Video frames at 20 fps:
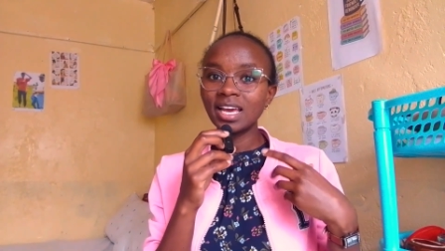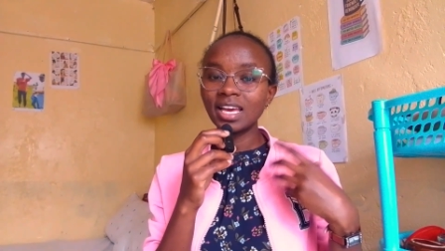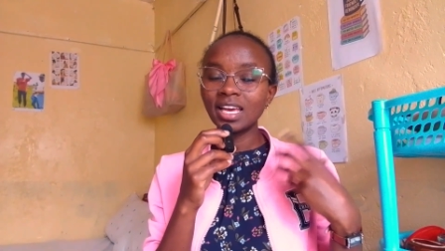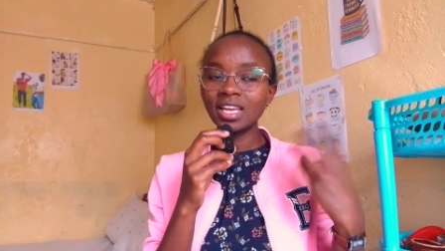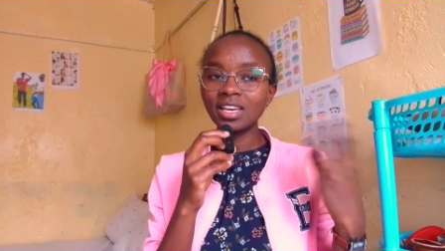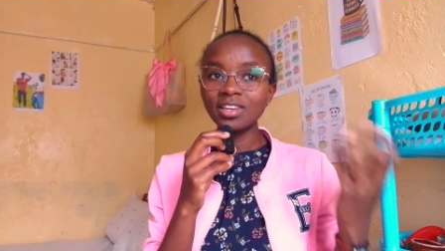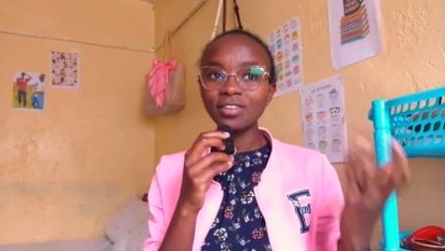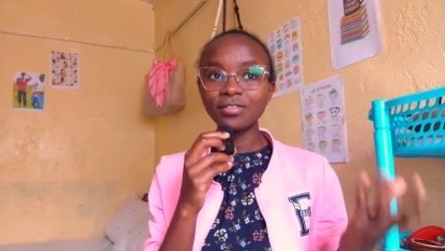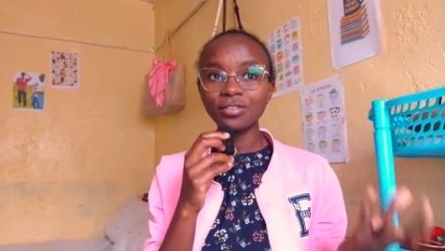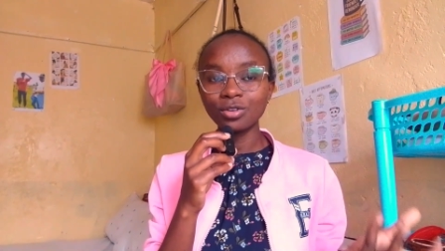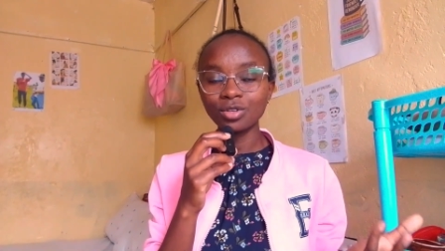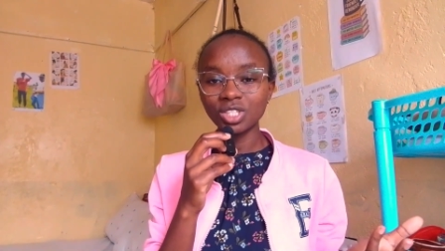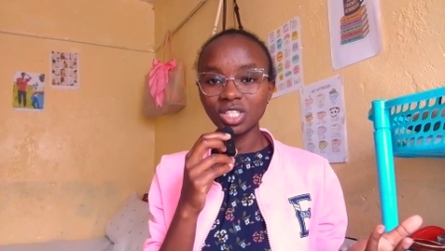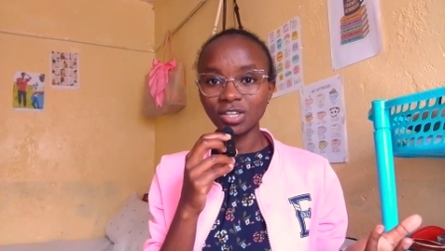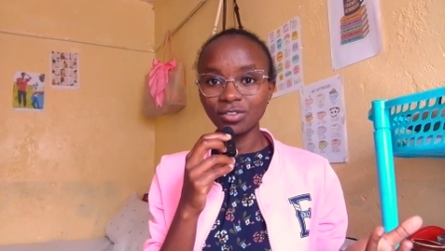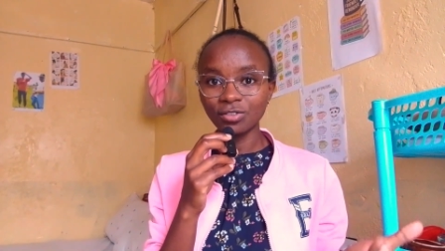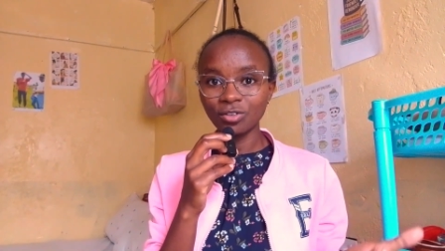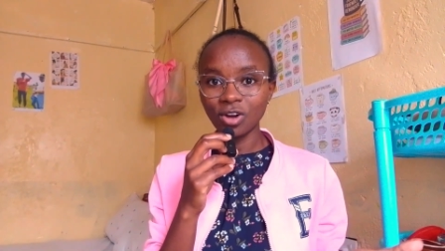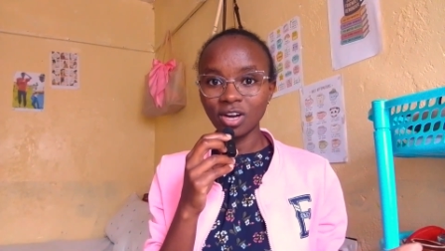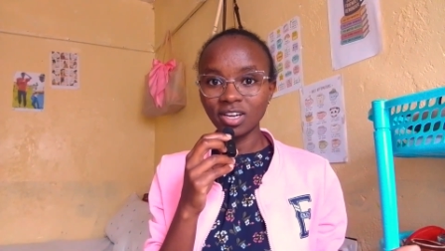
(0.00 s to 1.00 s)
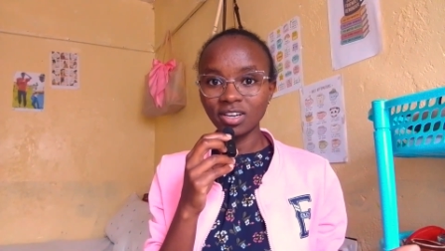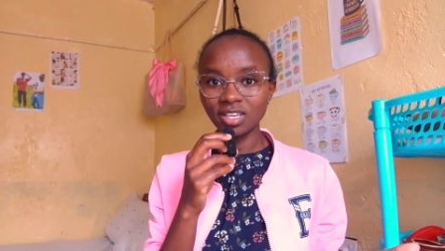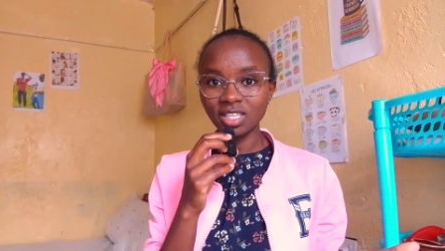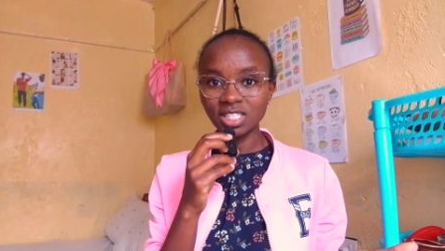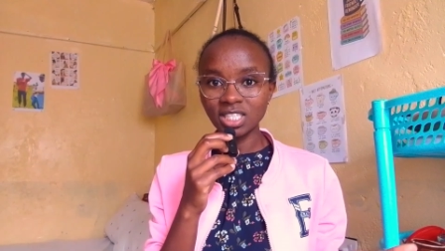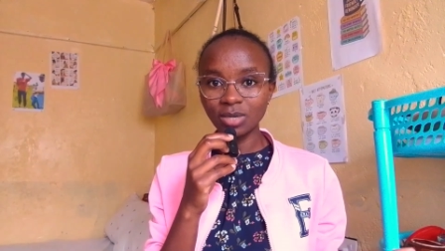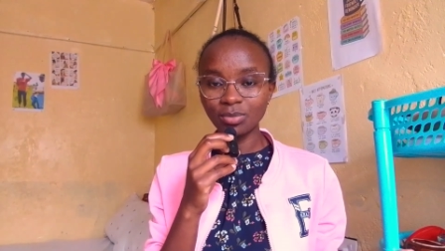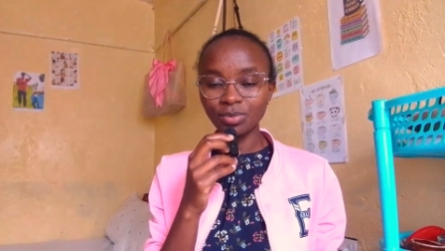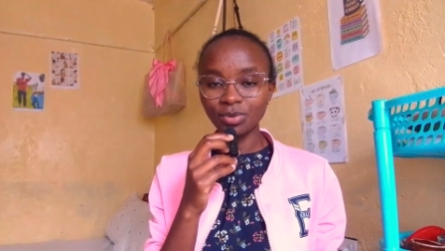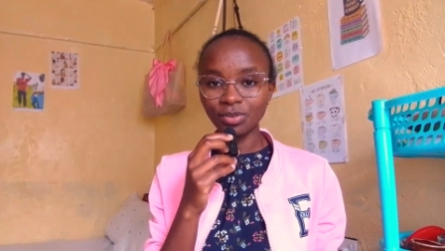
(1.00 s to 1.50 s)
in future for a
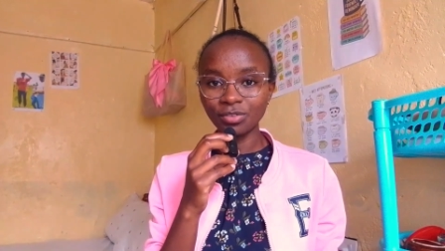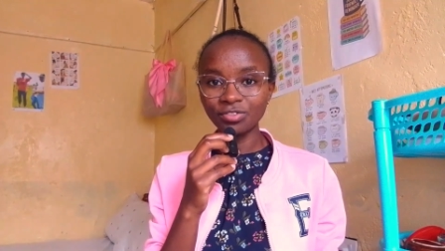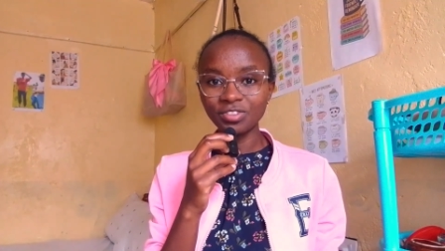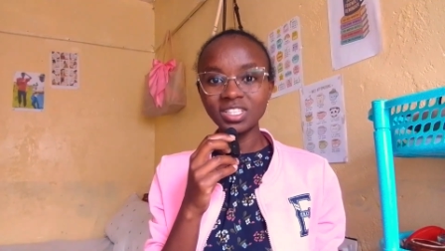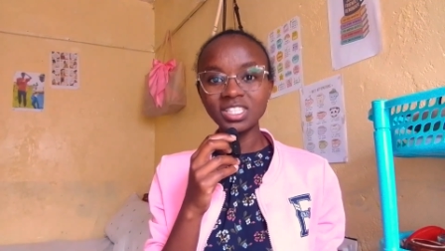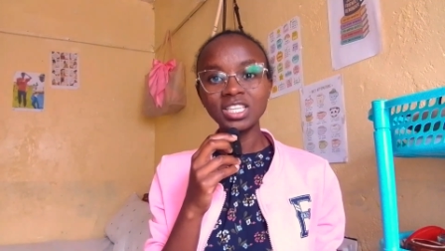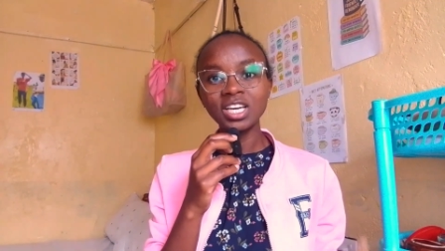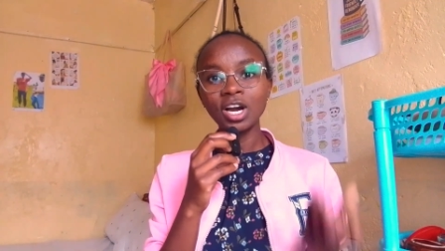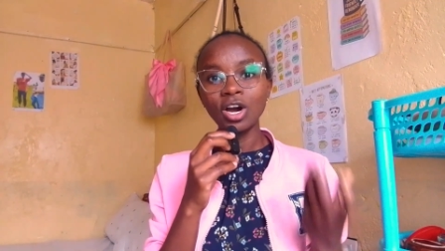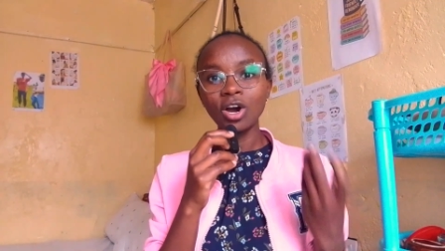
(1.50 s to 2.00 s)
greater profit,